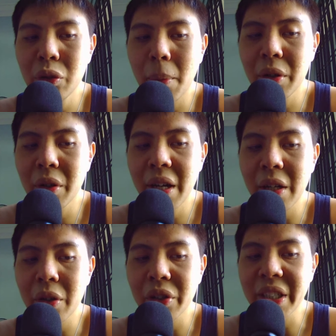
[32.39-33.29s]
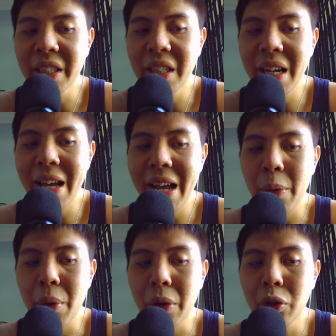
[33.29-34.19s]
to moderate your channel
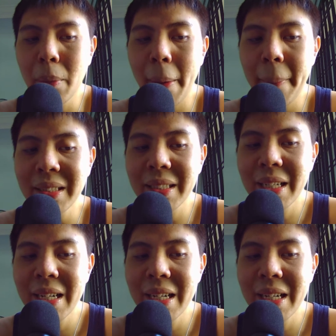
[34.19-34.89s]
and will do my best.